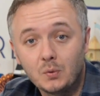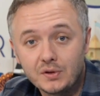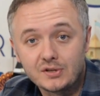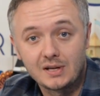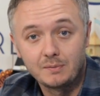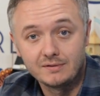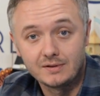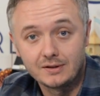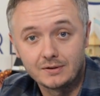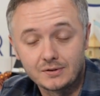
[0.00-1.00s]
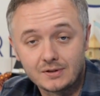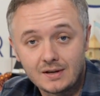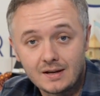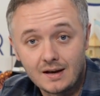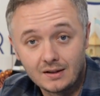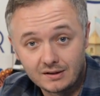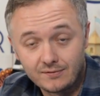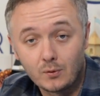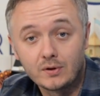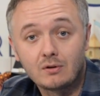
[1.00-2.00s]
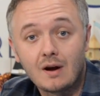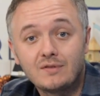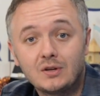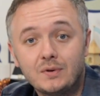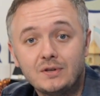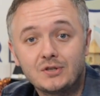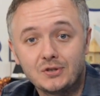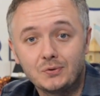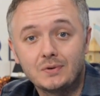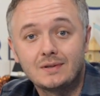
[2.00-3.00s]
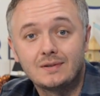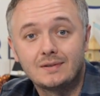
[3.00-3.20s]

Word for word: with assembly videos. I look forward to crafting with you soon.